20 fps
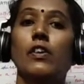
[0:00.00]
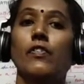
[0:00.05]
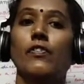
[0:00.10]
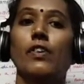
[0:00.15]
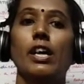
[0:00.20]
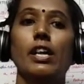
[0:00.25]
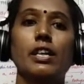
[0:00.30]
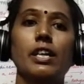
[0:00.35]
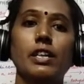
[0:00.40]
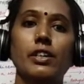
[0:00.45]

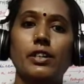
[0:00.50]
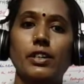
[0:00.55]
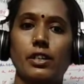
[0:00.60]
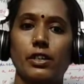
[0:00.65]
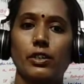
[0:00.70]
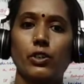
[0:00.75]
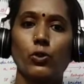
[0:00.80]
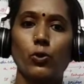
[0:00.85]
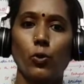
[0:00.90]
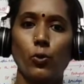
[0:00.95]
When
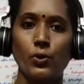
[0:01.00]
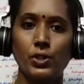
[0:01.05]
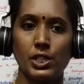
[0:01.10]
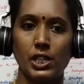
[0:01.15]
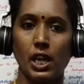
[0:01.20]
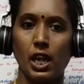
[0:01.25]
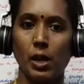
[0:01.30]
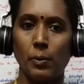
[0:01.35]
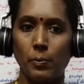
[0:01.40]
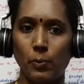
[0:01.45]
it
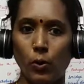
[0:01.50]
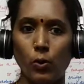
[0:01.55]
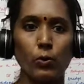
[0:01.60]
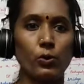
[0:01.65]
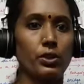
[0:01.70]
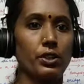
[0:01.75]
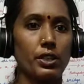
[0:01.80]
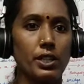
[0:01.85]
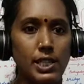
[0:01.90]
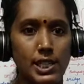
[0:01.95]
goes
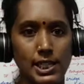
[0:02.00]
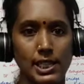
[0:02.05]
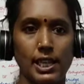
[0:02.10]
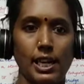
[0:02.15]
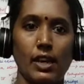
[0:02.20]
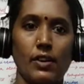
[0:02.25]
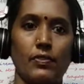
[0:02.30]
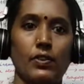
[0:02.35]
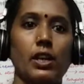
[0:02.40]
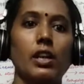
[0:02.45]
above this
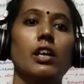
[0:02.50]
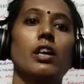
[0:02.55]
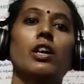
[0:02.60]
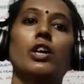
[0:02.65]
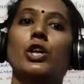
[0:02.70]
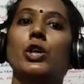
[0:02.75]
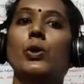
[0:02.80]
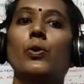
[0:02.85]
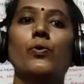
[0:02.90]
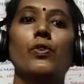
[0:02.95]
level,
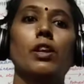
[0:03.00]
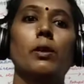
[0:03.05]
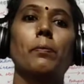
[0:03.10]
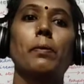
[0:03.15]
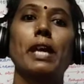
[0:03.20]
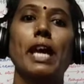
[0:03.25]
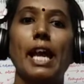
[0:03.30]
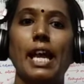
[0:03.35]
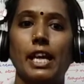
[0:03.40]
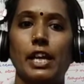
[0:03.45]
you will
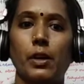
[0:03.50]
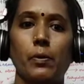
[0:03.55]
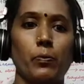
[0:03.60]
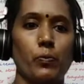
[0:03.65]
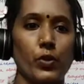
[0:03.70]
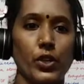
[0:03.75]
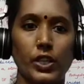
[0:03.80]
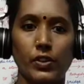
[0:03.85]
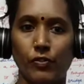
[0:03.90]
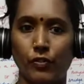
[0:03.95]
be end
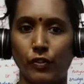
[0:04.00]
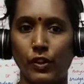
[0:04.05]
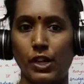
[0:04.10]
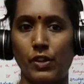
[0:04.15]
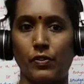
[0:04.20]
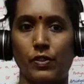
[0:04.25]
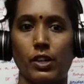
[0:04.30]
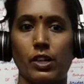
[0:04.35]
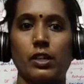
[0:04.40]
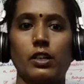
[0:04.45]
up with
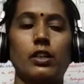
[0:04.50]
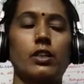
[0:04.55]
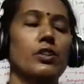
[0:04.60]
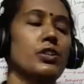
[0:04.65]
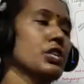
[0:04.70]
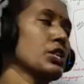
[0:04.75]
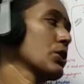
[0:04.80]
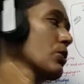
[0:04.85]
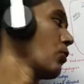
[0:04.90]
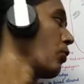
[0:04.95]
fever.
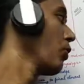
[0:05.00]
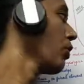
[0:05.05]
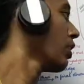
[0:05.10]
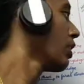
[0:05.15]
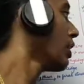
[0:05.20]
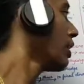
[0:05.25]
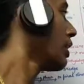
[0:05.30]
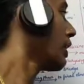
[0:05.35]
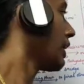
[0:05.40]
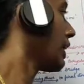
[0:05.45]
So
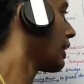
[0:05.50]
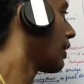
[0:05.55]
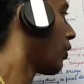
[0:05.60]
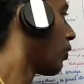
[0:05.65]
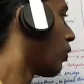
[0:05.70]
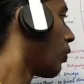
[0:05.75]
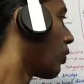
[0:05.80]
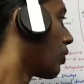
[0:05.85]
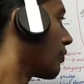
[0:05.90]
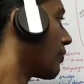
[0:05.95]
he
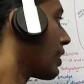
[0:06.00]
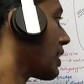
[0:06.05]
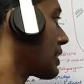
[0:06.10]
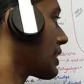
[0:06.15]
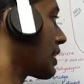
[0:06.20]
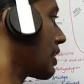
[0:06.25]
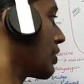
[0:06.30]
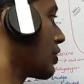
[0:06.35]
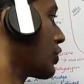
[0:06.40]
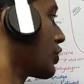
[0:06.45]

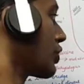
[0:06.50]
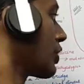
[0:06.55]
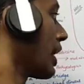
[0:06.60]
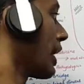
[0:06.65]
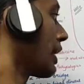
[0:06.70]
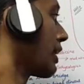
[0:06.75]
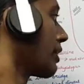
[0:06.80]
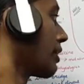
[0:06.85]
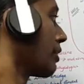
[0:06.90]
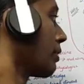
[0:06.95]
always
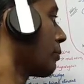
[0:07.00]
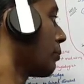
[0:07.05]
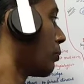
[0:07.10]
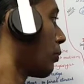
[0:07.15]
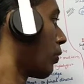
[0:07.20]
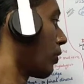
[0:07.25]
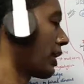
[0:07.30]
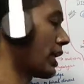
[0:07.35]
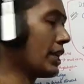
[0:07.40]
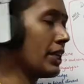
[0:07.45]
check the
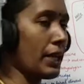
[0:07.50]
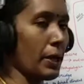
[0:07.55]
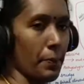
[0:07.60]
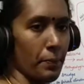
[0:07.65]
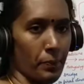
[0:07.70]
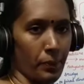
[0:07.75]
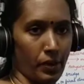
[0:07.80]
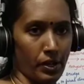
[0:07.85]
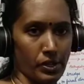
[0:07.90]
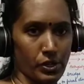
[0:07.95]
body
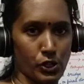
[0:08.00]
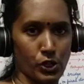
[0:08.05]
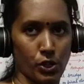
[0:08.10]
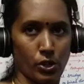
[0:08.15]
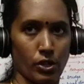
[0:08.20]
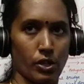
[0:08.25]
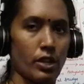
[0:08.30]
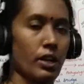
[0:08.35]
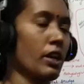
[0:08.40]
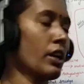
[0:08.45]

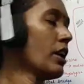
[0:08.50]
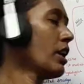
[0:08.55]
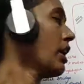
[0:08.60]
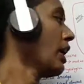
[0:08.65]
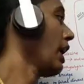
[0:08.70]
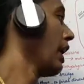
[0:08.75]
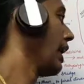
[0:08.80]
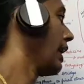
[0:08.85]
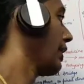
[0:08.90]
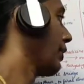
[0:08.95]
temperature,
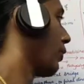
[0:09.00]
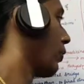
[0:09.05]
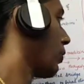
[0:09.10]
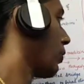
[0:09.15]
and